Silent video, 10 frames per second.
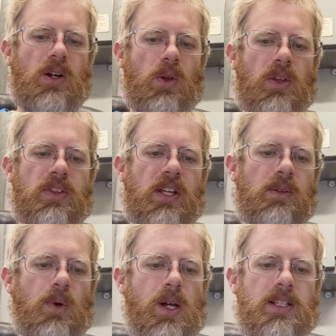Only thing
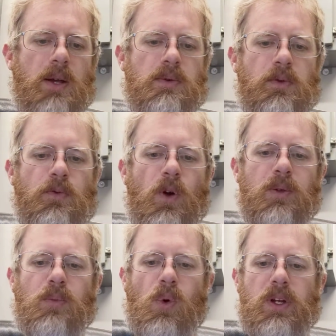was, I was a
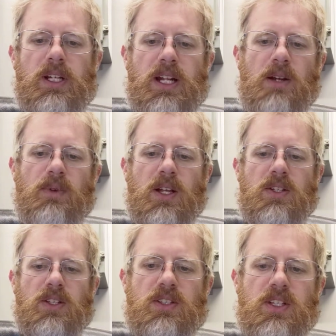farm boy, and I ran to
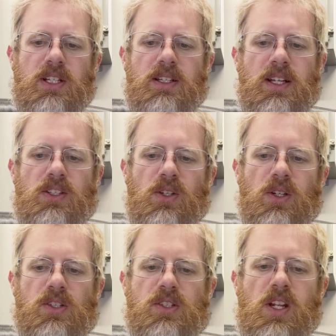city, and you're a
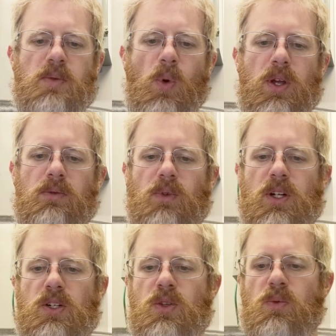city boy
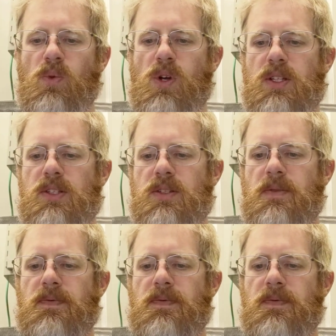running to the woods.